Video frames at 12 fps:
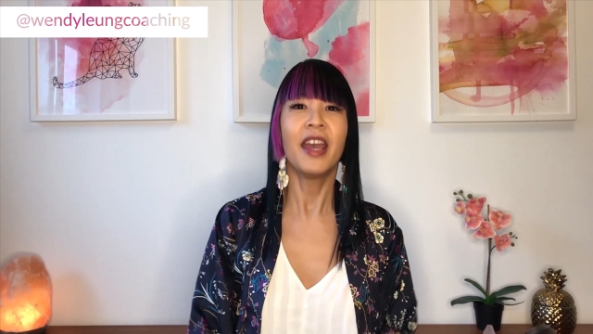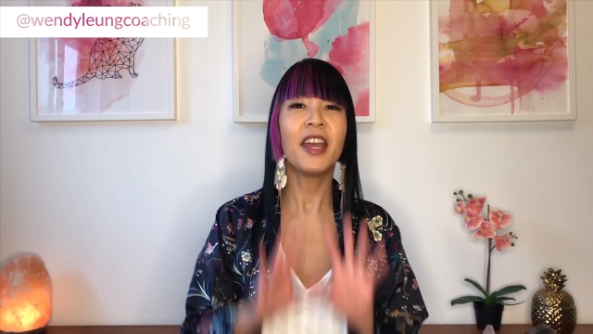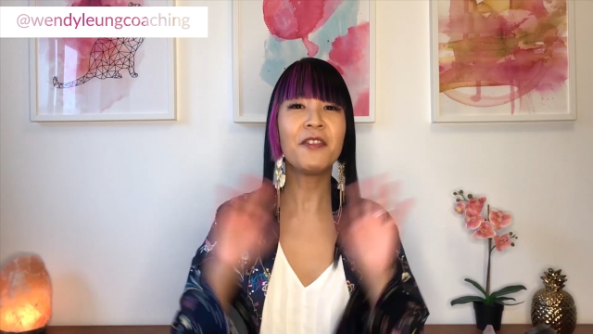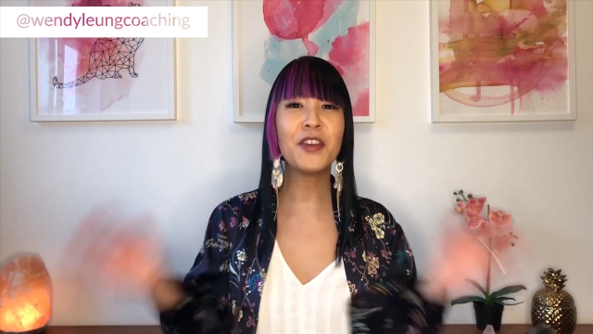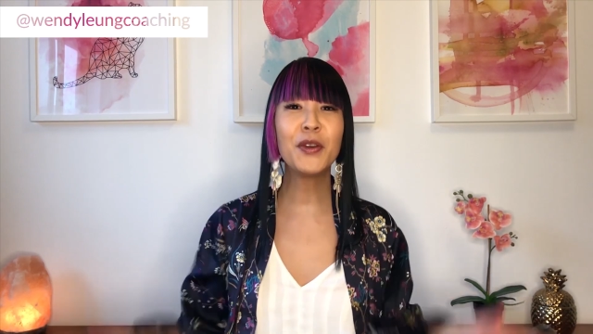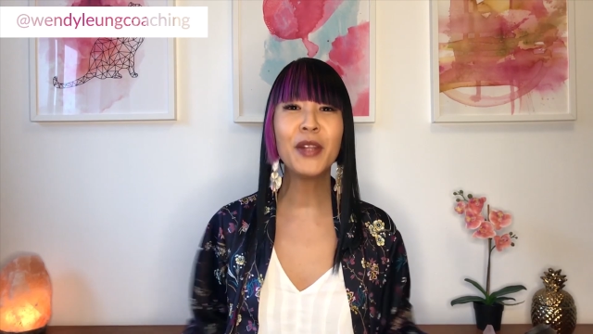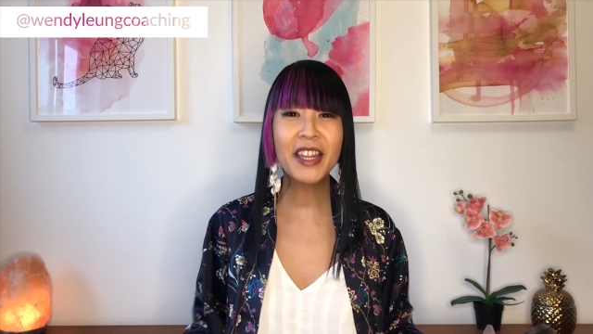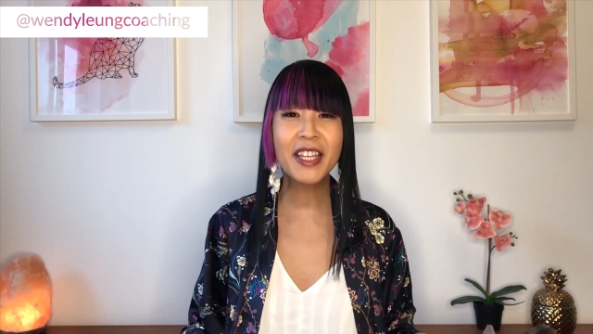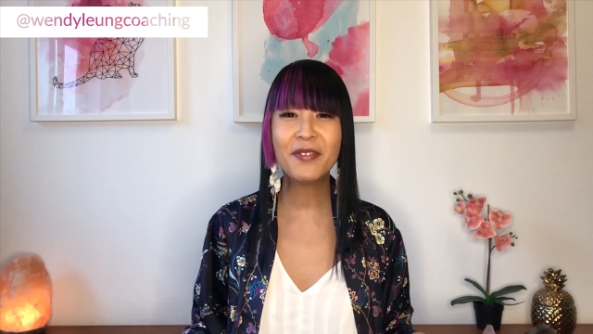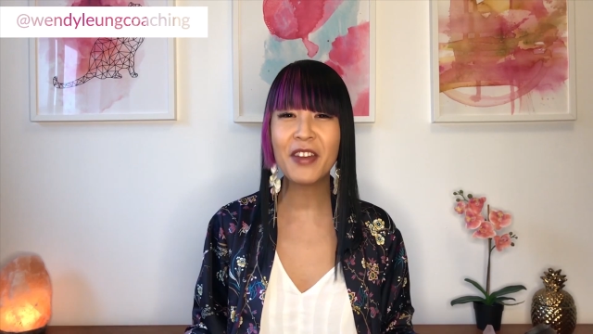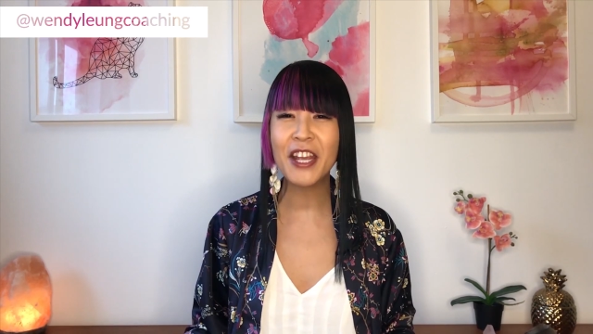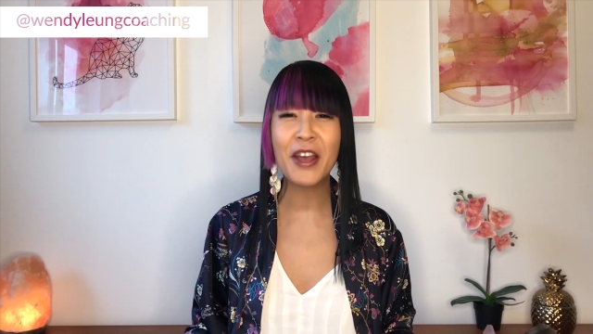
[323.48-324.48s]
If you like
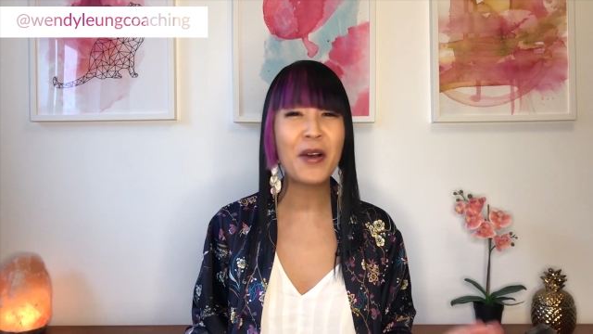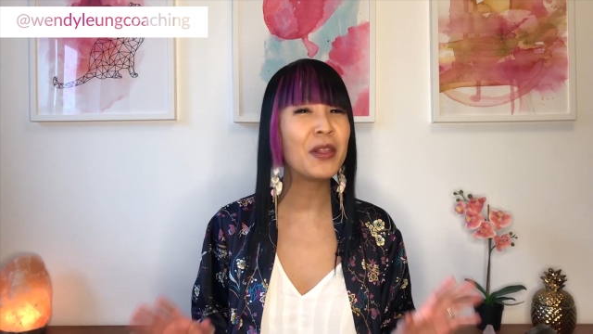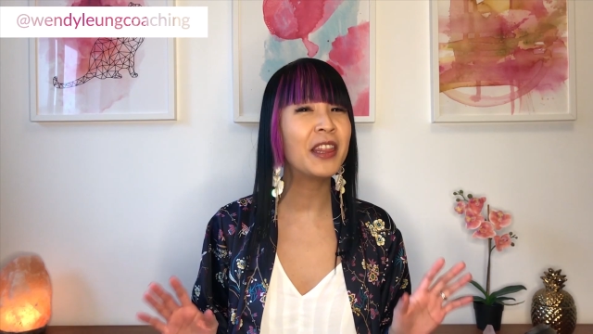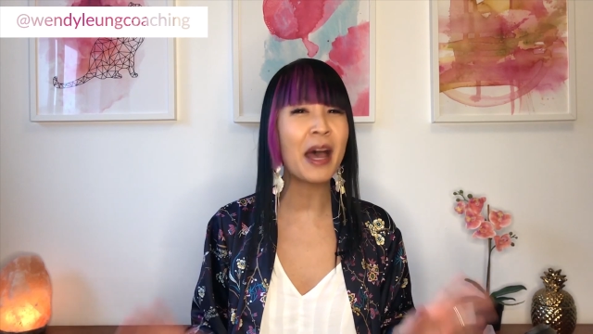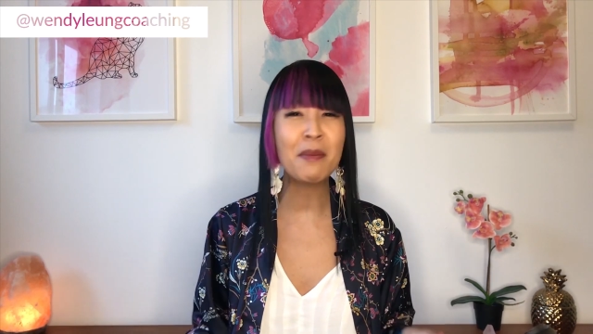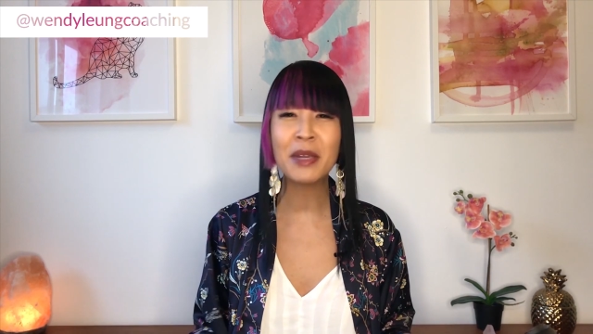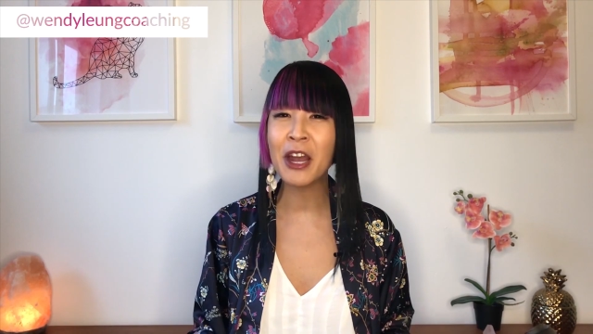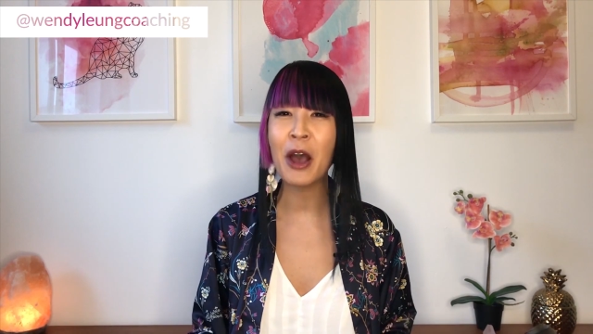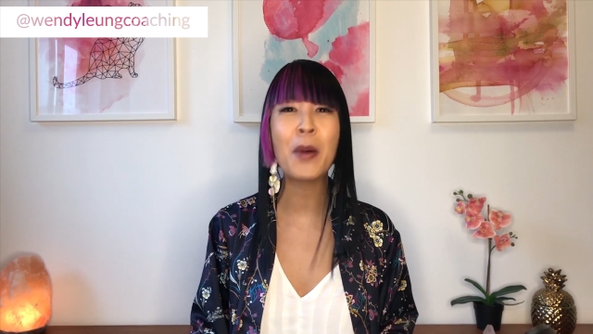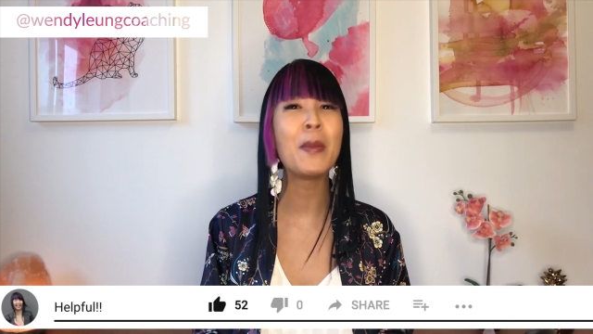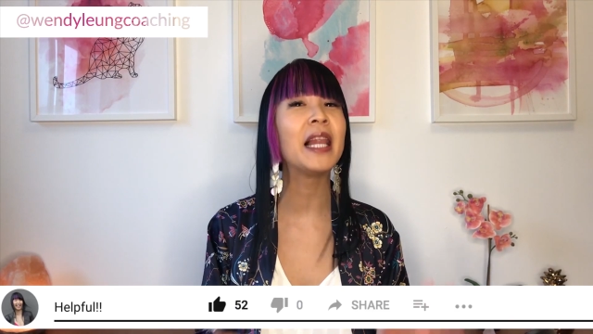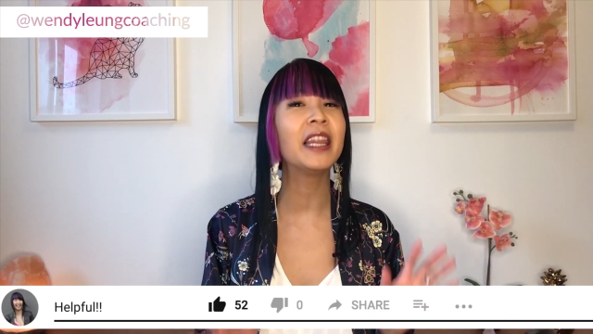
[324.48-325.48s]
this video, let me
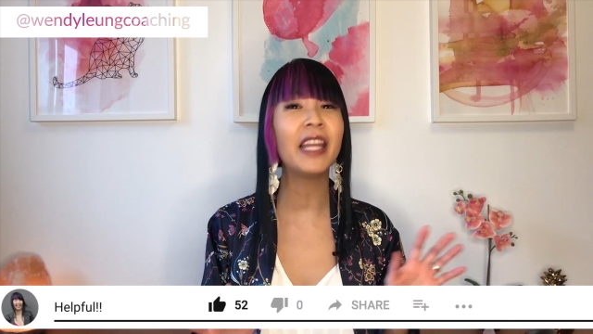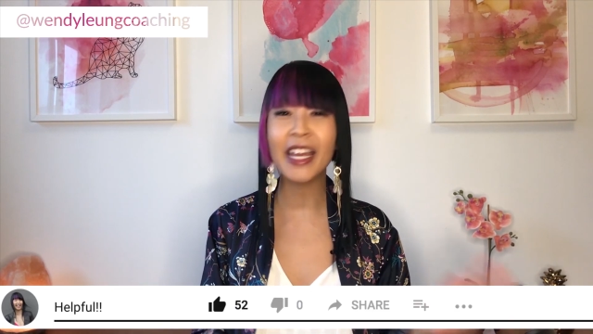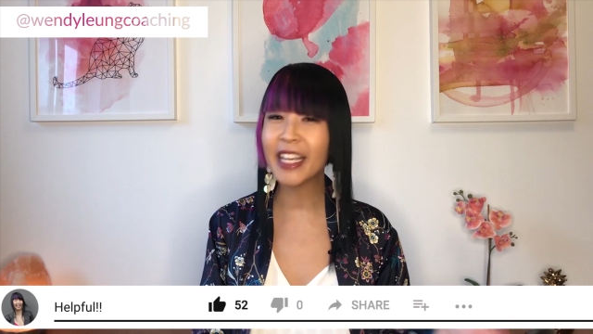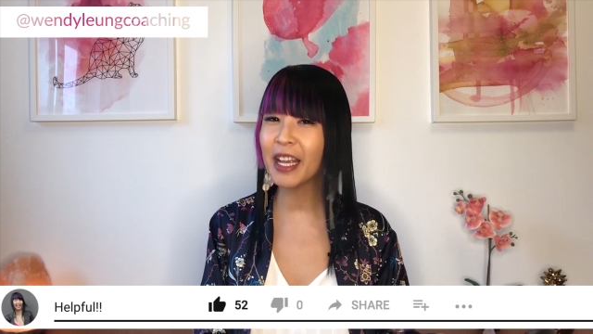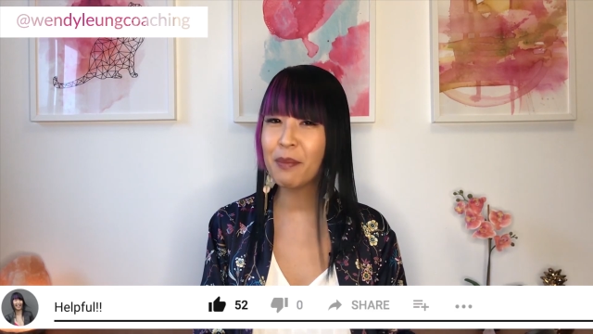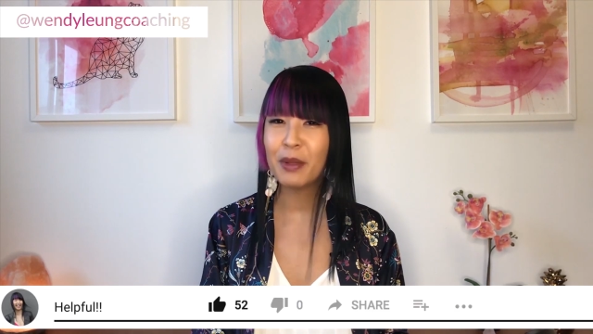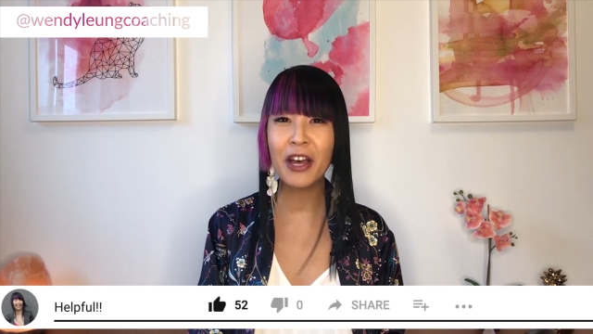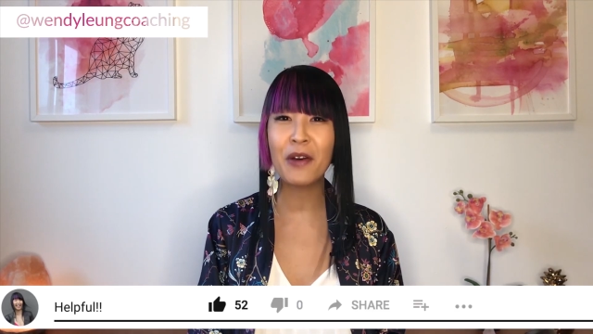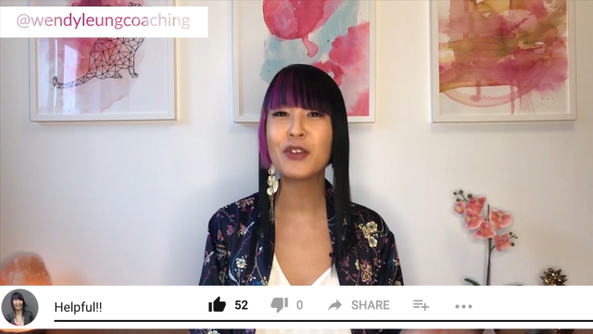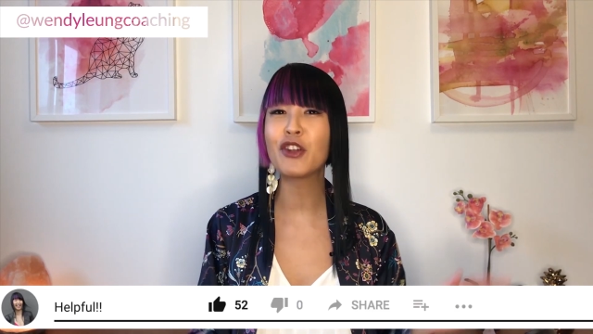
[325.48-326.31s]
know by liking it below,